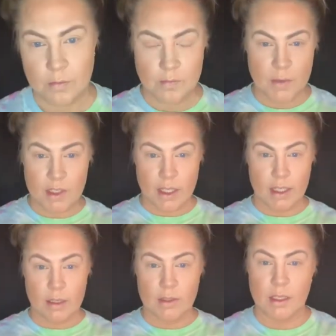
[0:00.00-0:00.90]
this thing
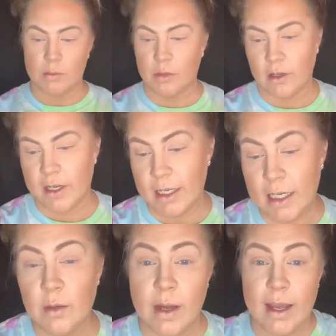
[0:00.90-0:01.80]
keeps getting blurry.
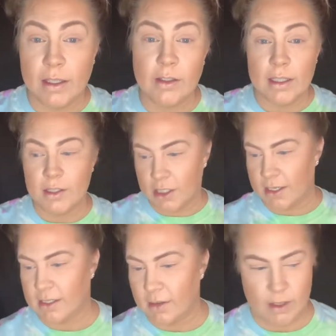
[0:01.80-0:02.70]
Anyway, you get the
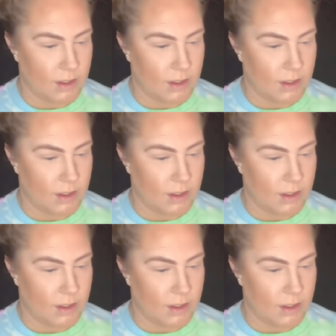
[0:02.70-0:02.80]
gist of it.